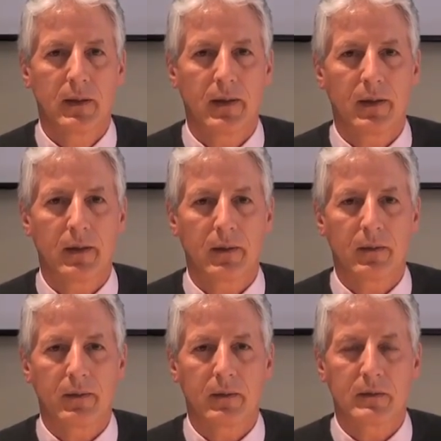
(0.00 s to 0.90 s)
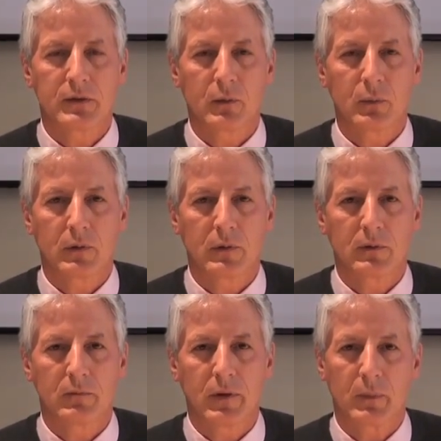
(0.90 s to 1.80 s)
and so
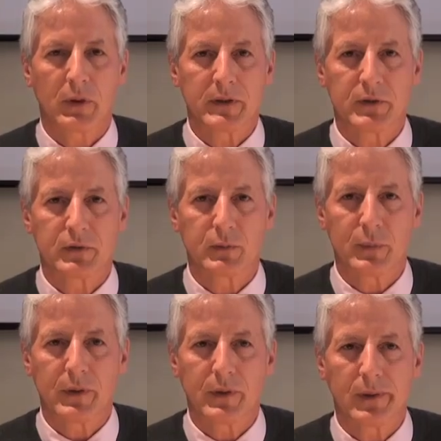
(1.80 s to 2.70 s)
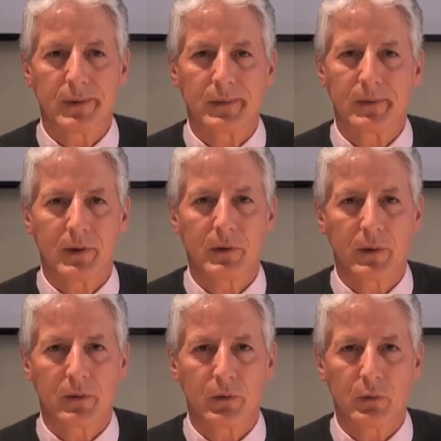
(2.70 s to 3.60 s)
we're very pleased to be
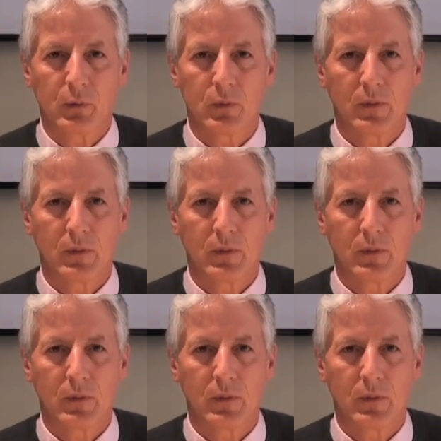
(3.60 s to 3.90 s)
continuing to